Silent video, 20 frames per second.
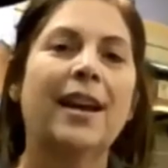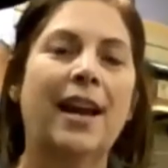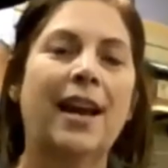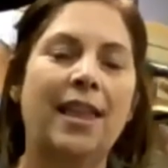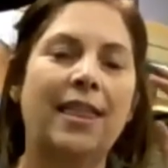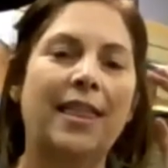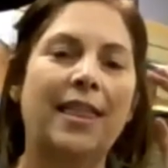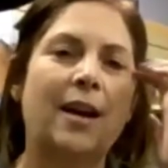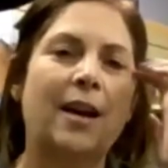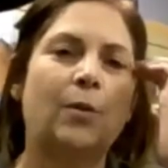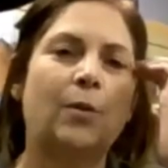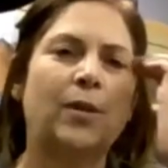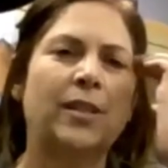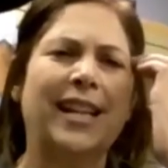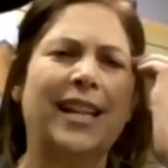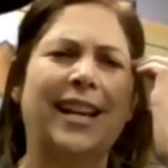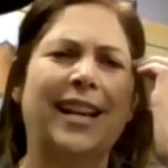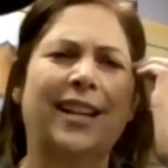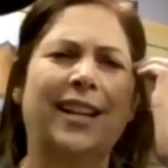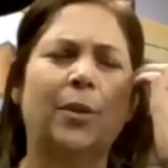And that was
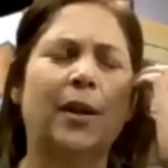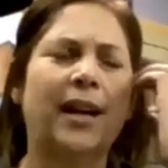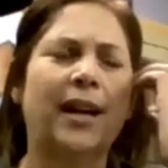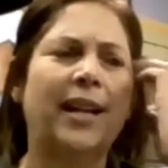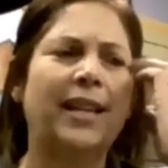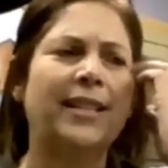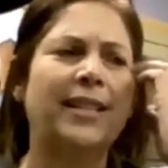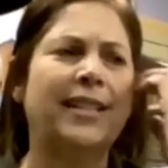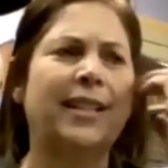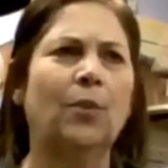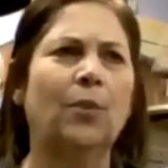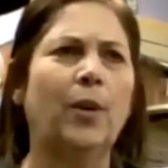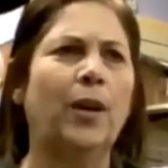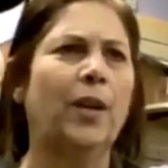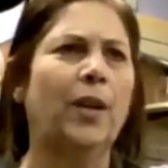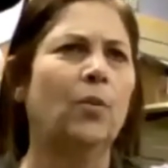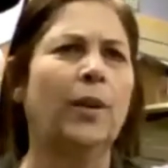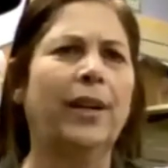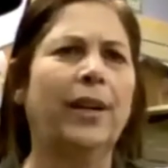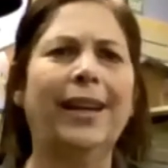that crazy
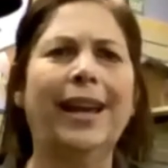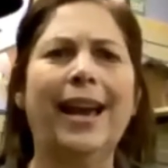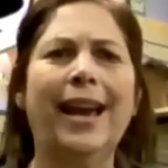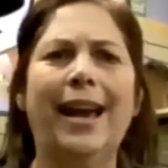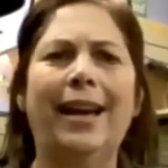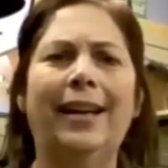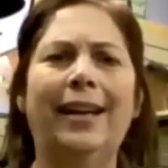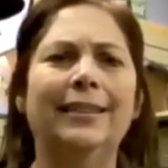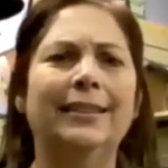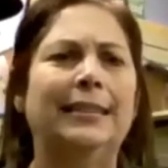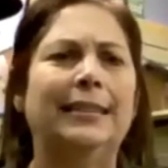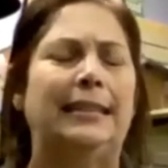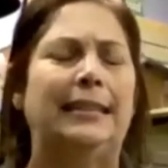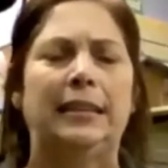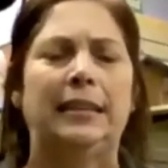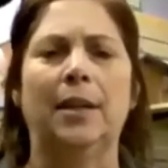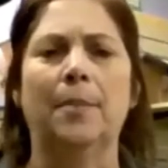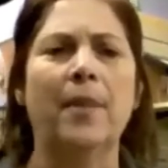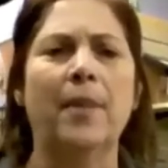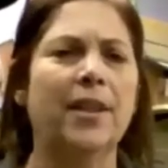wind we had
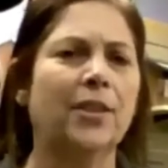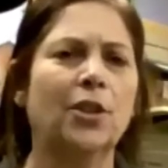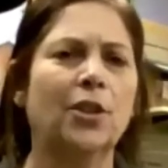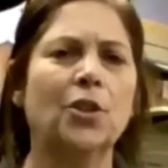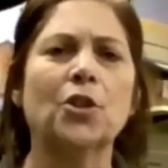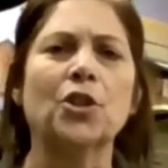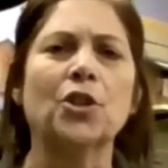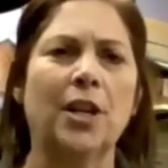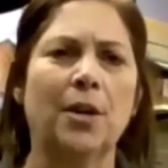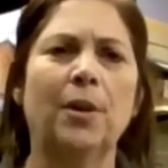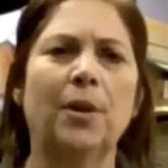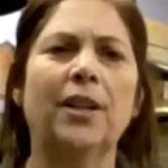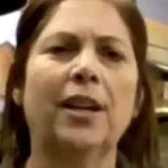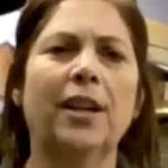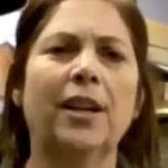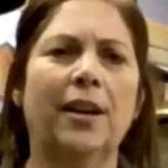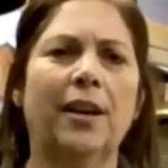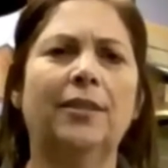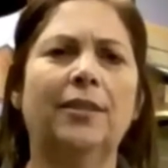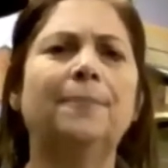a month or so
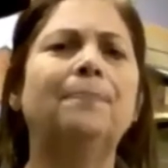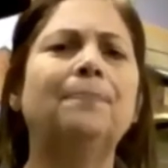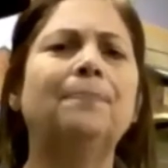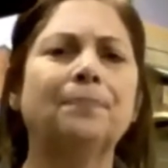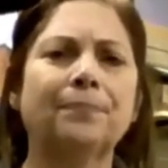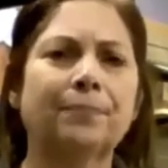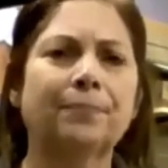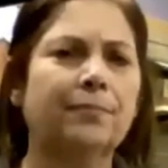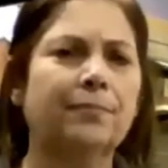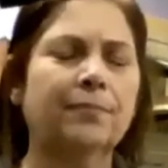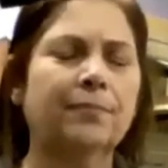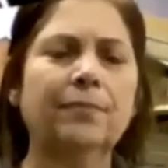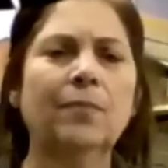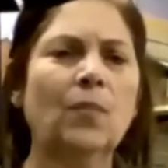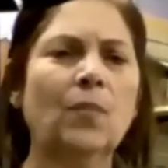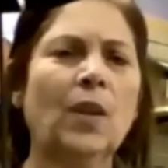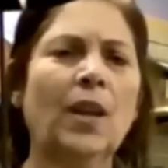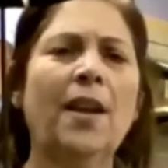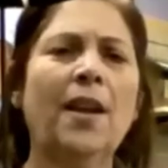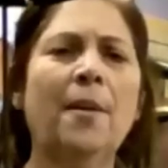ago.
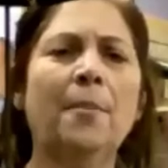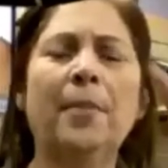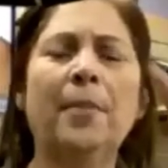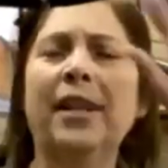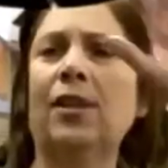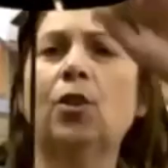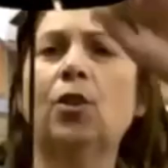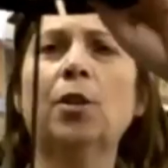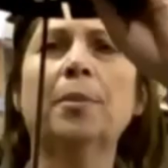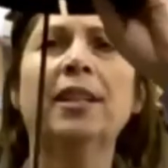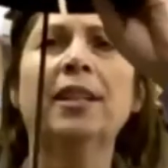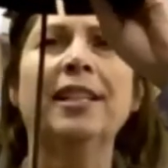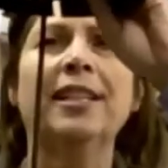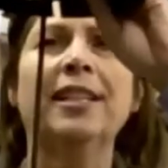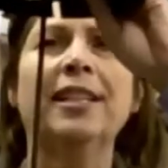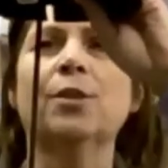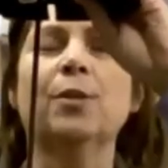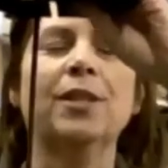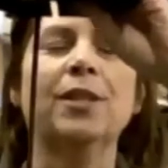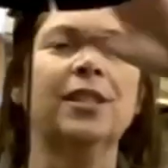Um, but normally
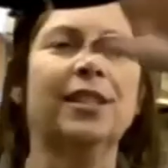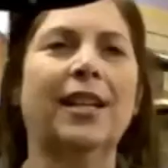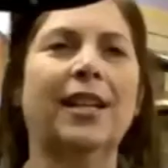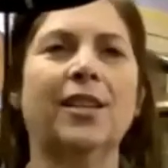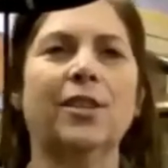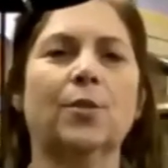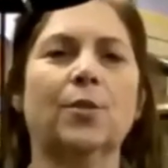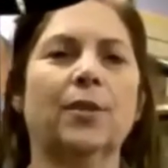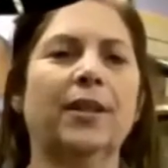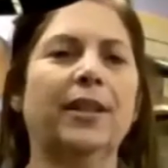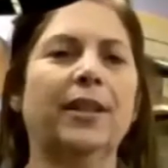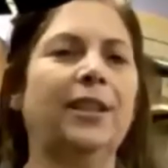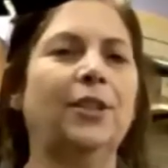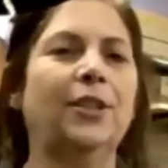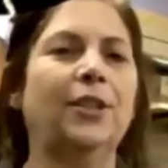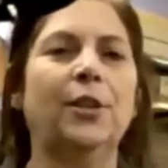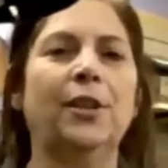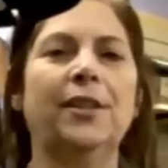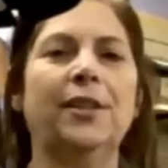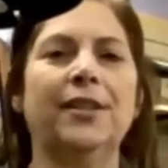this one stays really
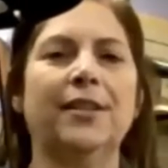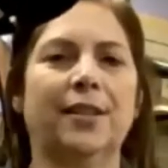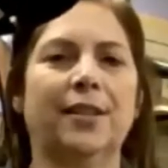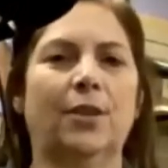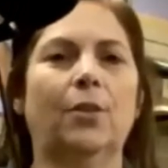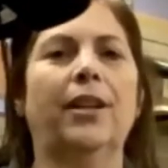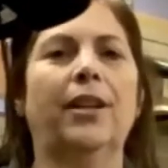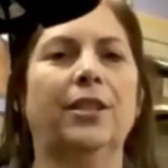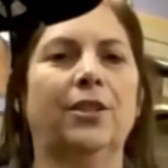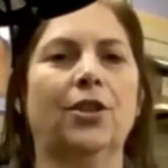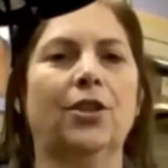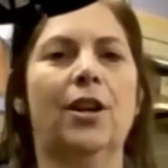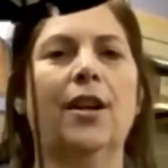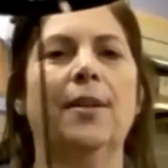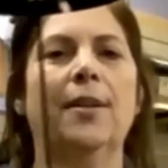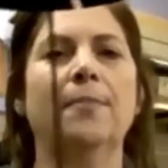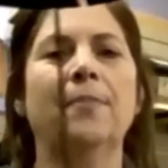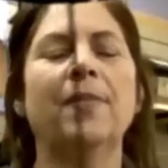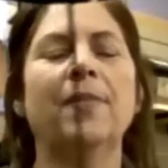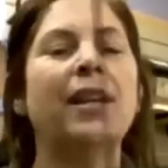good and does a great
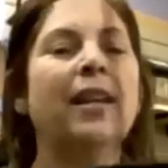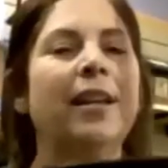job.